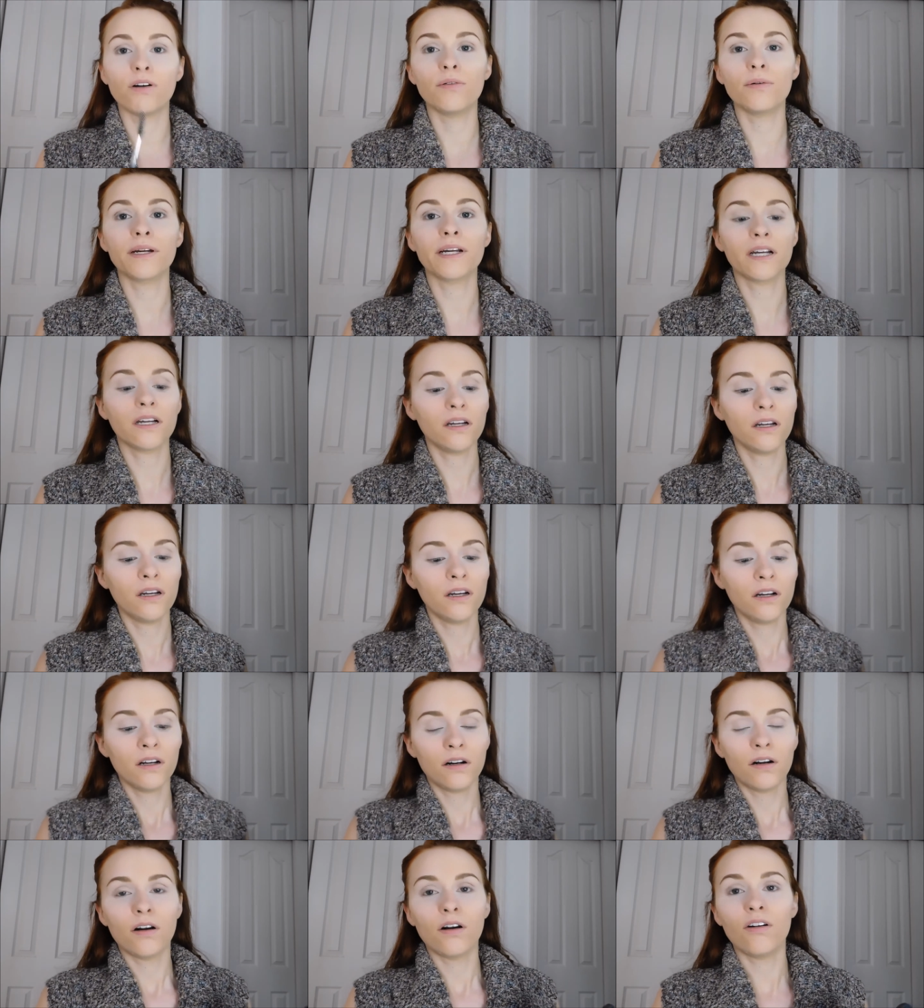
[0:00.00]
going
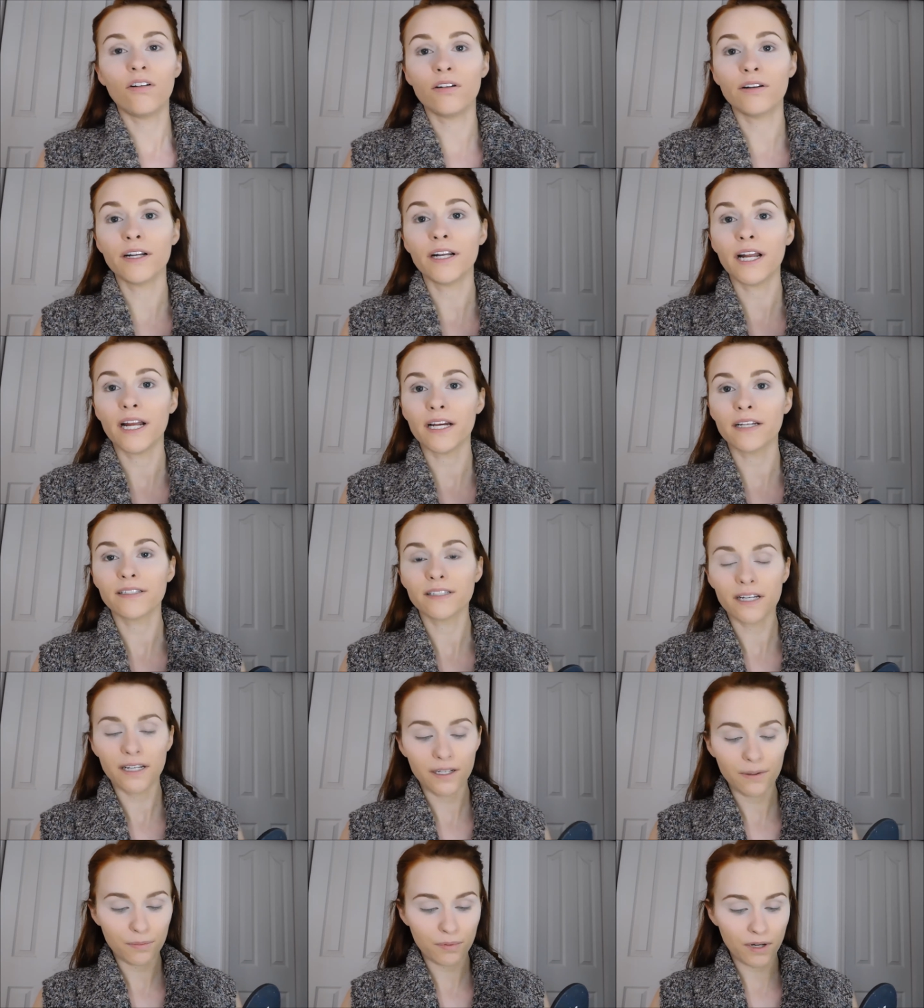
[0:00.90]
on an
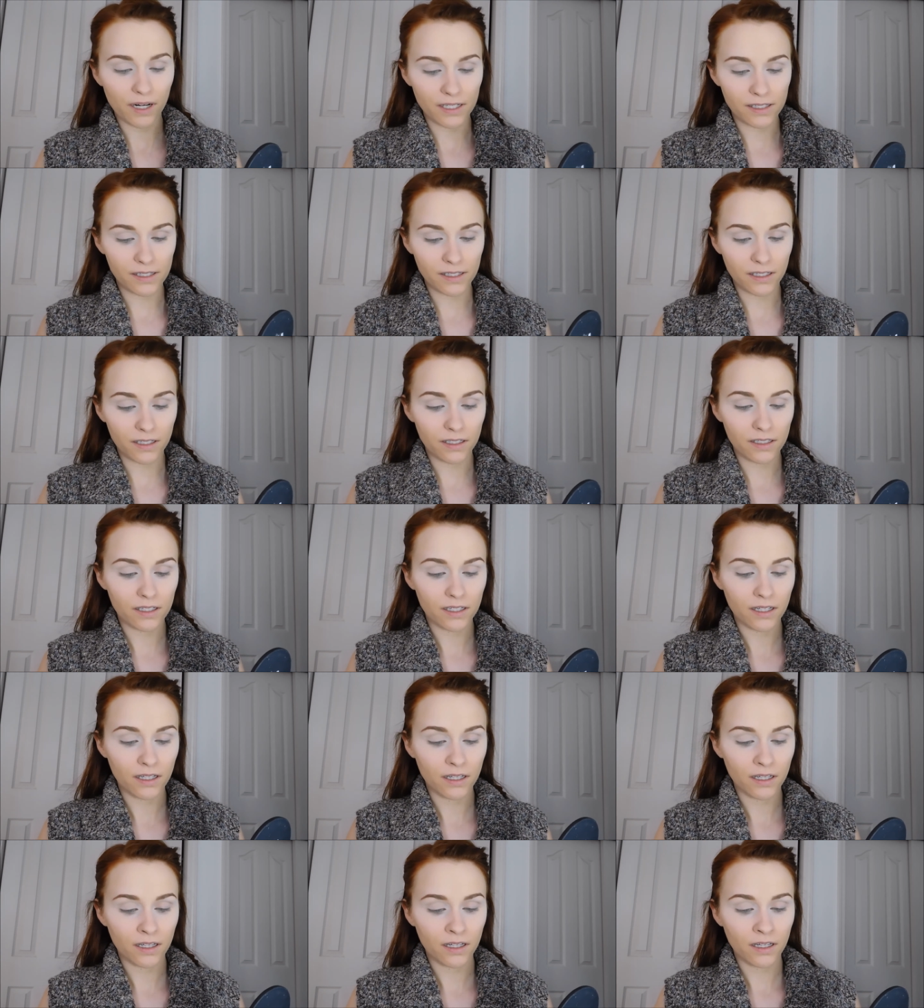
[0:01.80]
antidepressant,
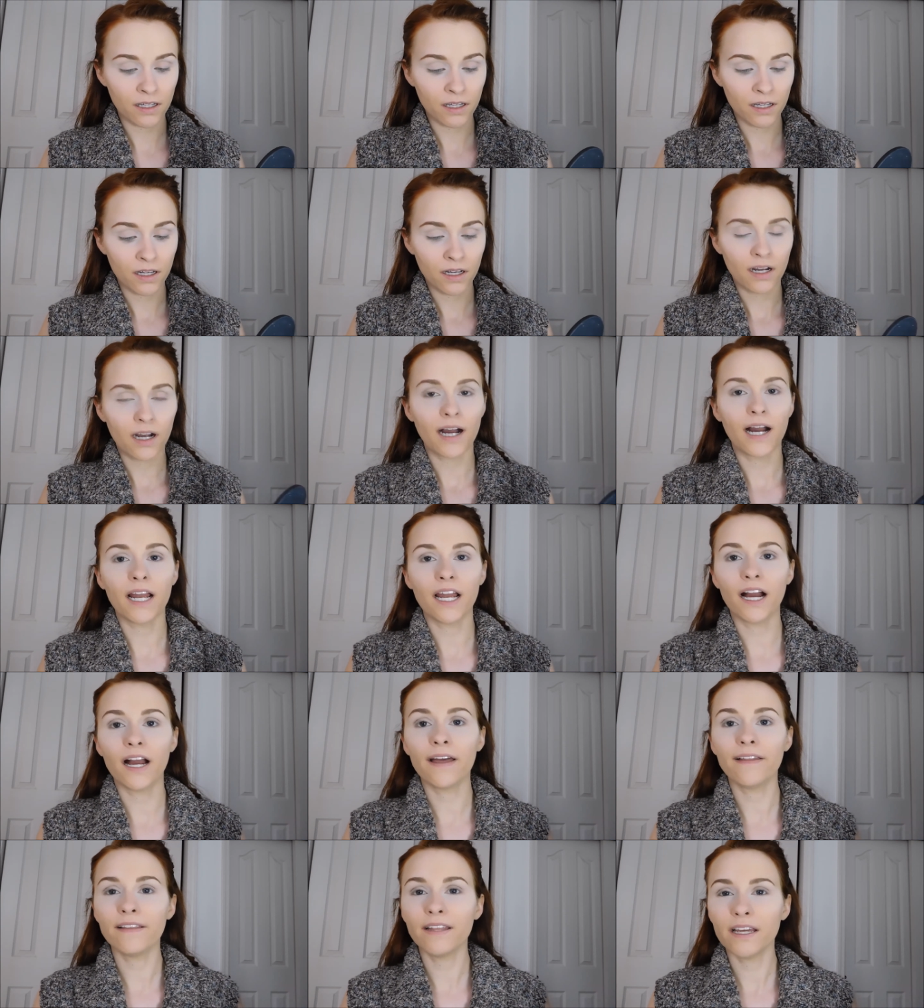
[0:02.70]
I
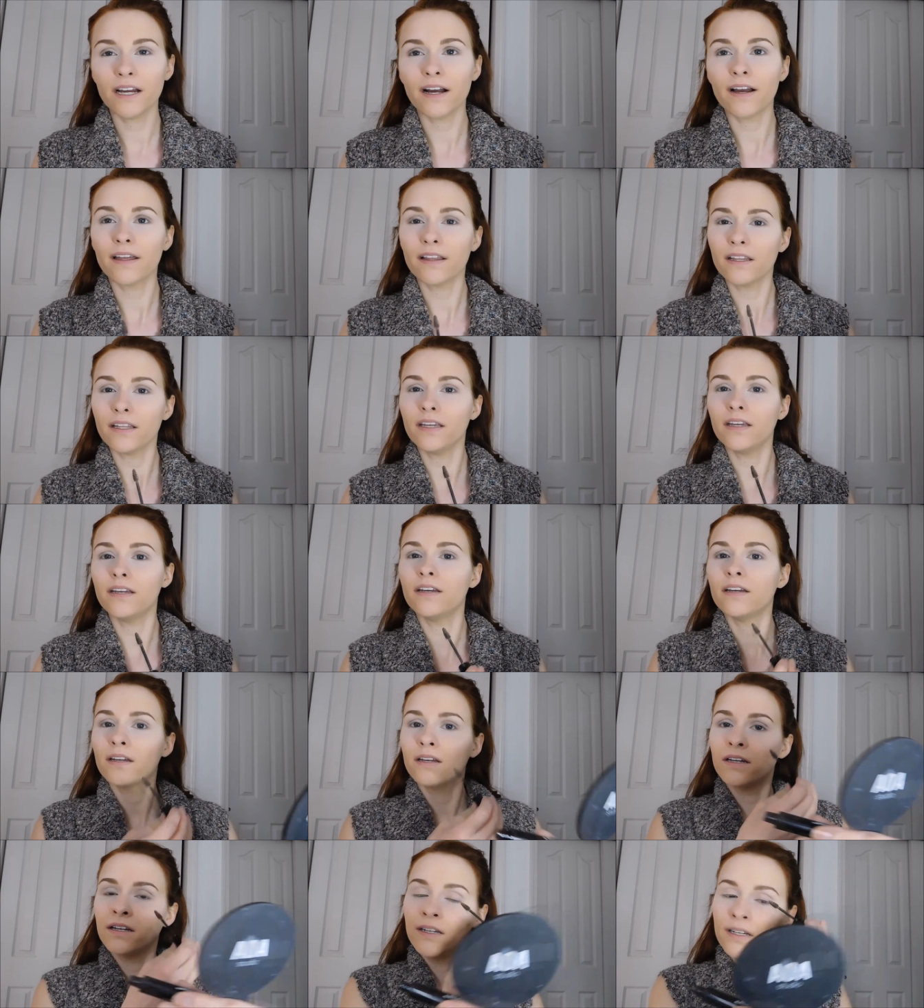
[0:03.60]
highly,
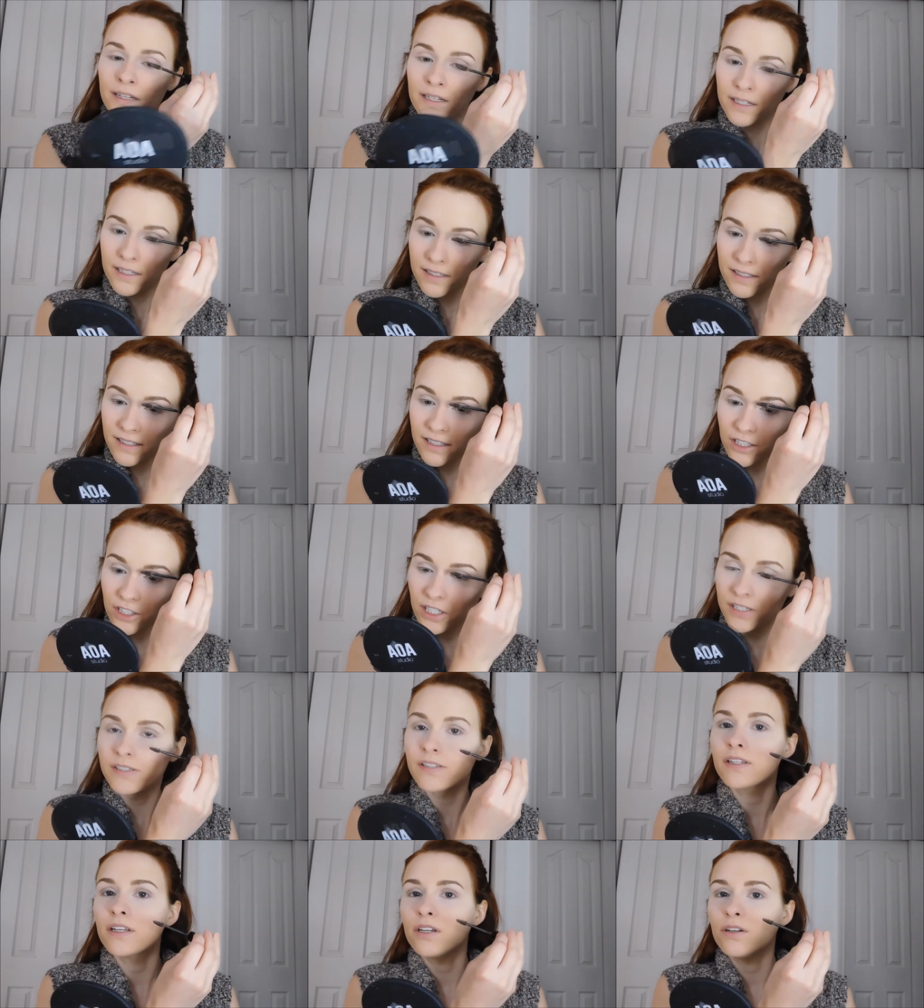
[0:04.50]
highly
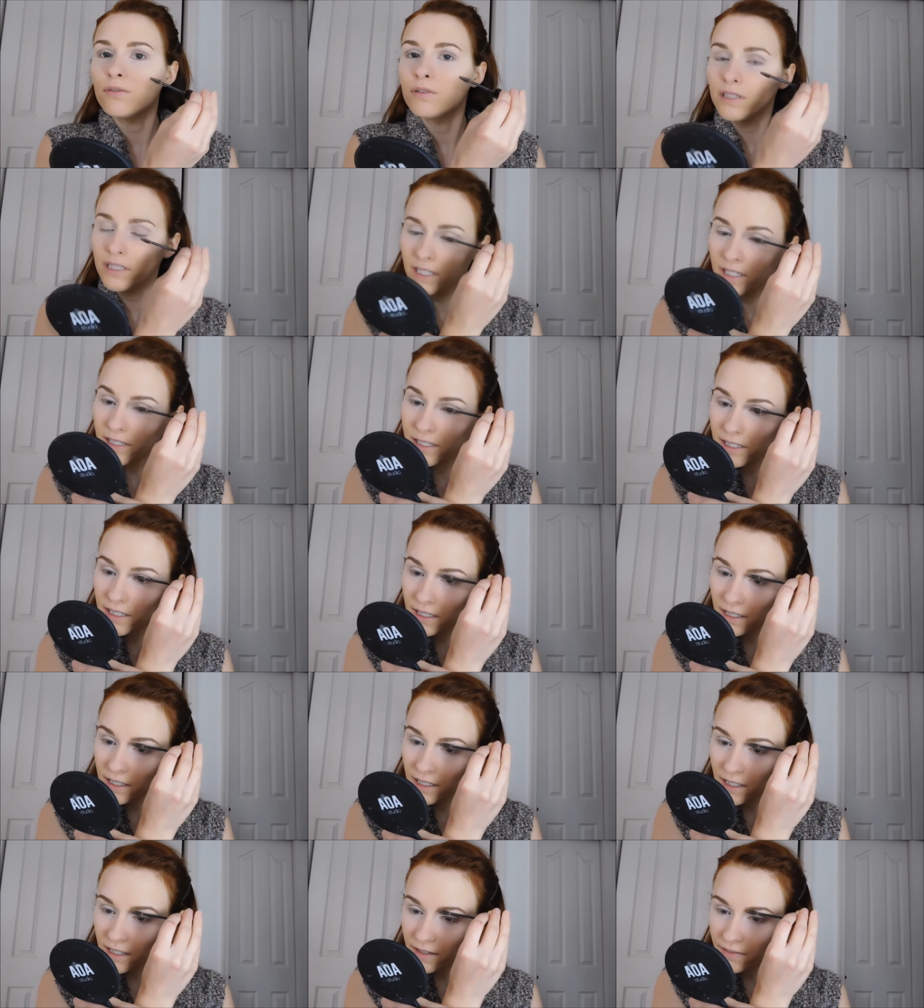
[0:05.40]
suggest that you at least
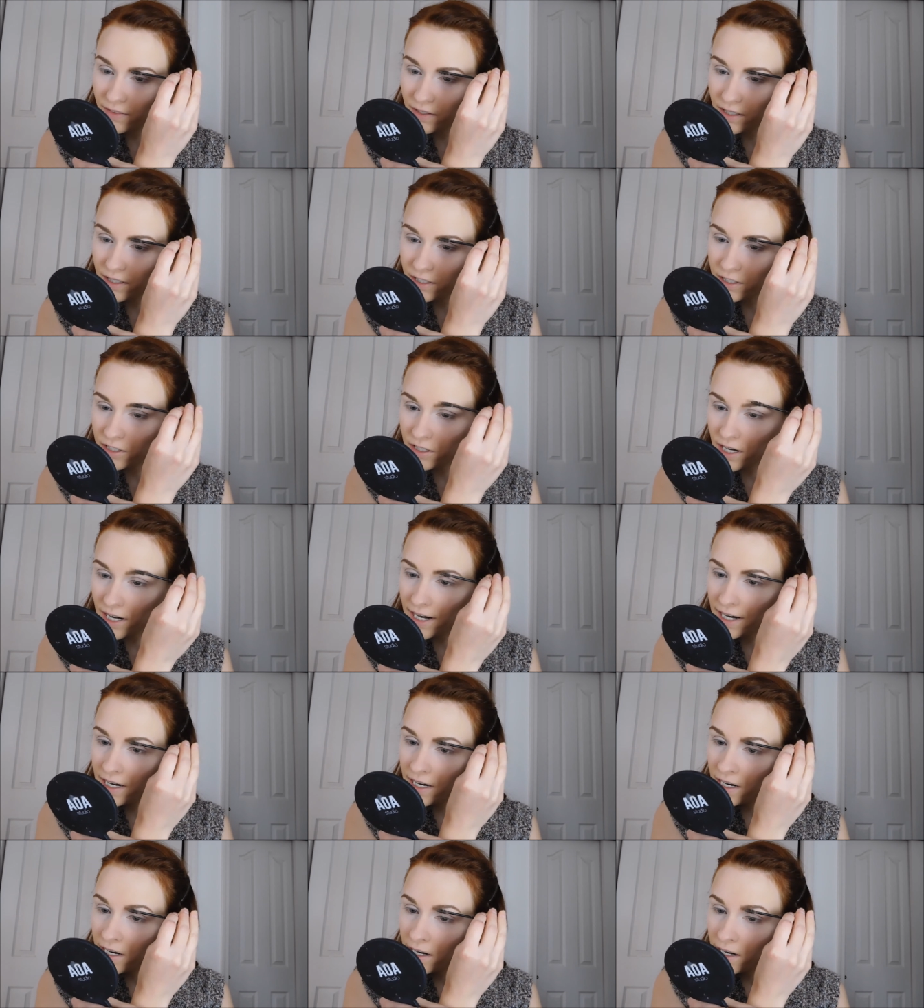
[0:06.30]
give it a
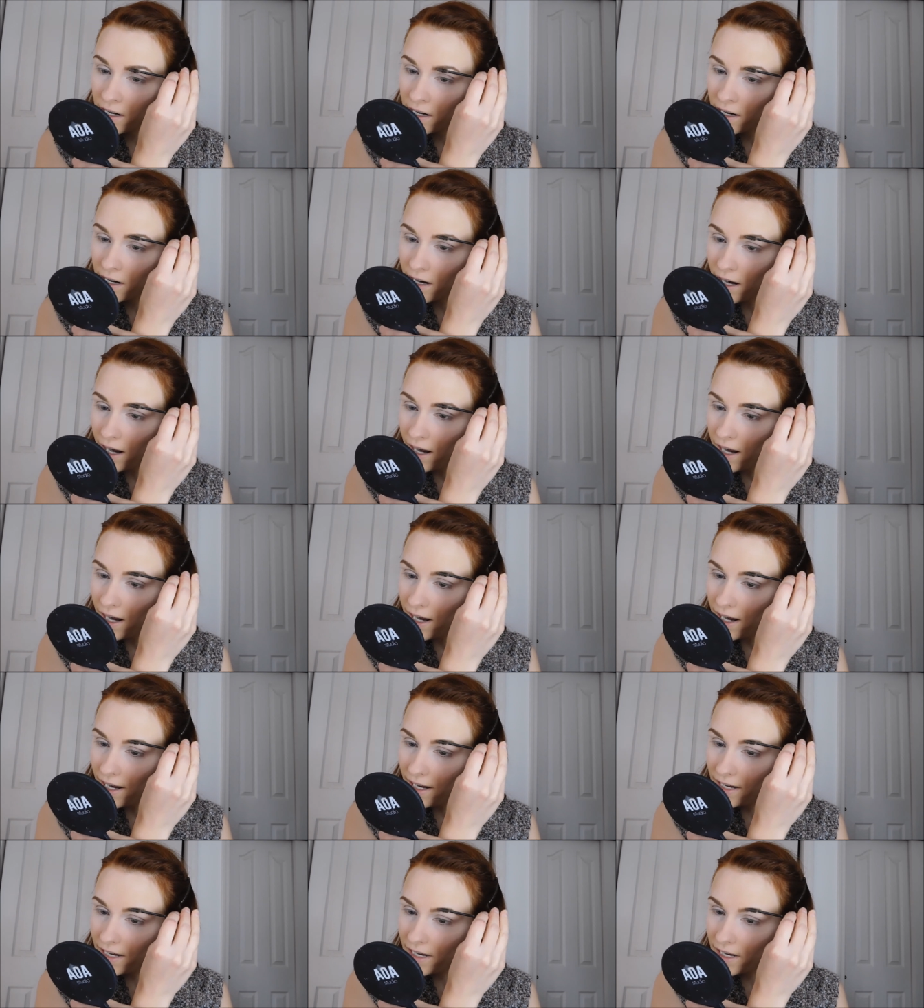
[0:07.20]
try.
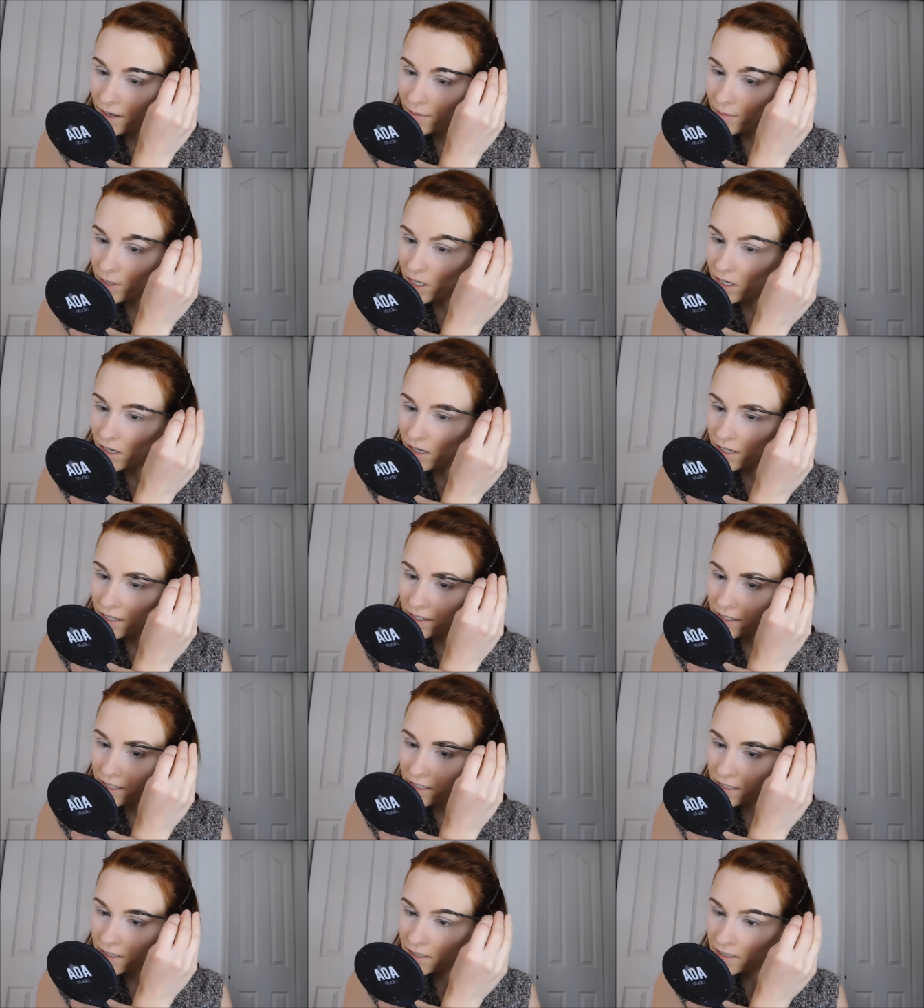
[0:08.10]
I am
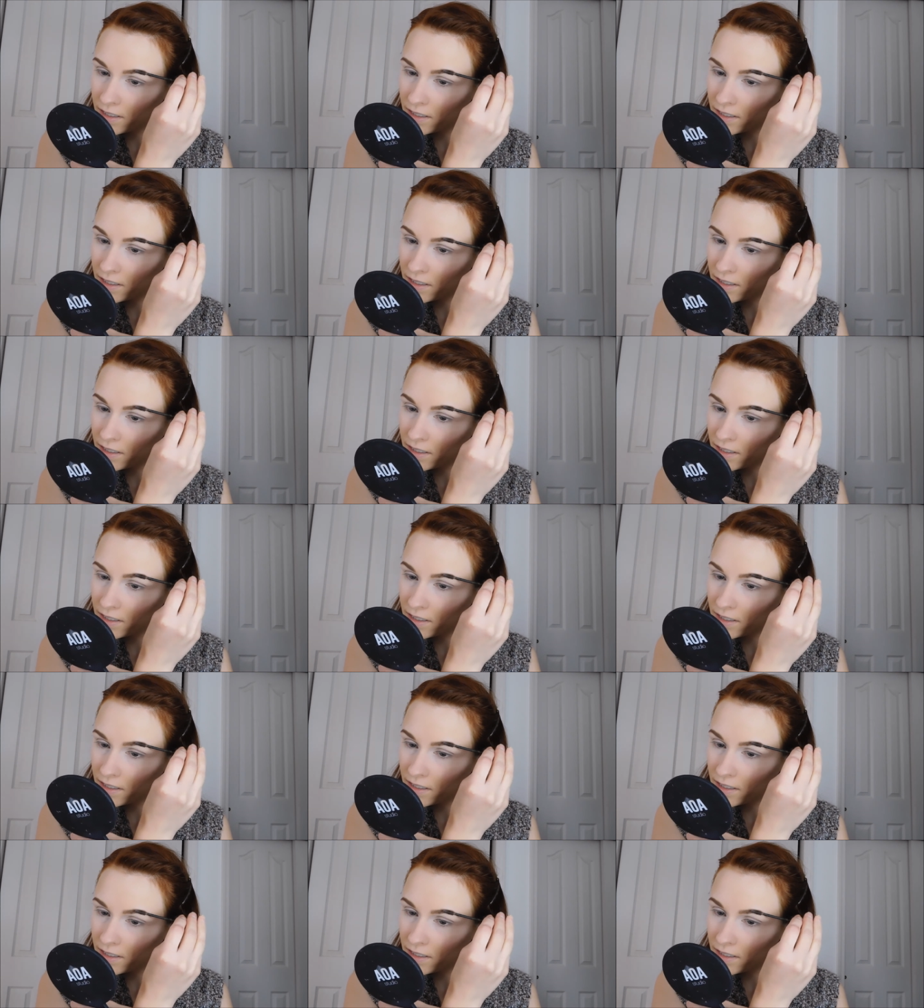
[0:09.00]
on